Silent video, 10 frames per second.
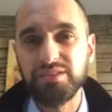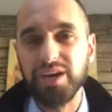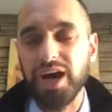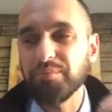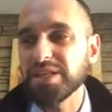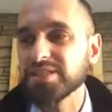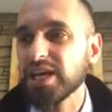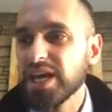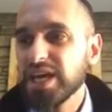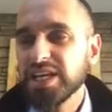The chametz
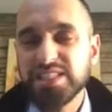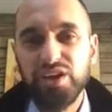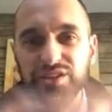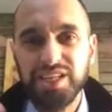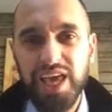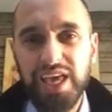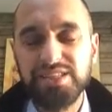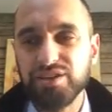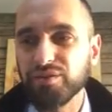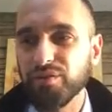is not the
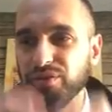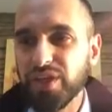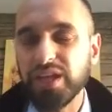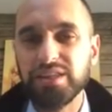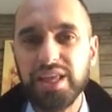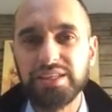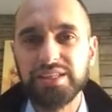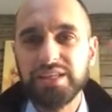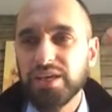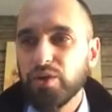external thing that